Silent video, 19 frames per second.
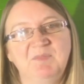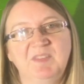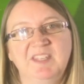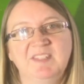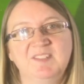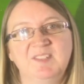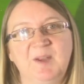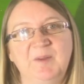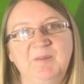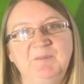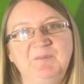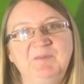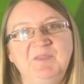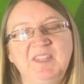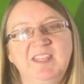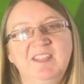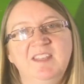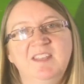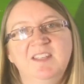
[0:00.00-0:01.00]
So
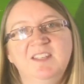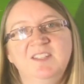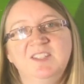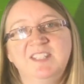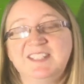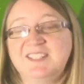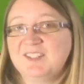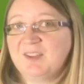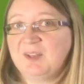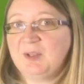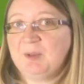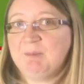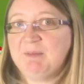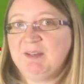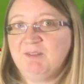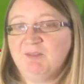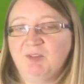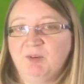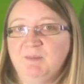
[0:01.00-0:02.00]
that's a little bit
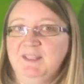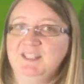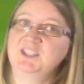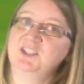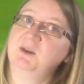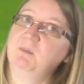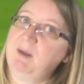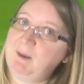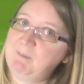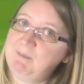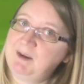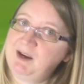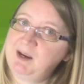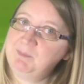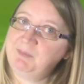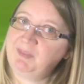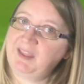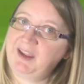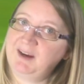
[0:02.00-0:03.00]
of information about Mary
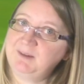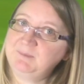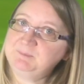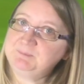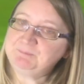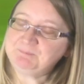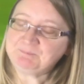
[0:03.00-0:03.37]
Blair.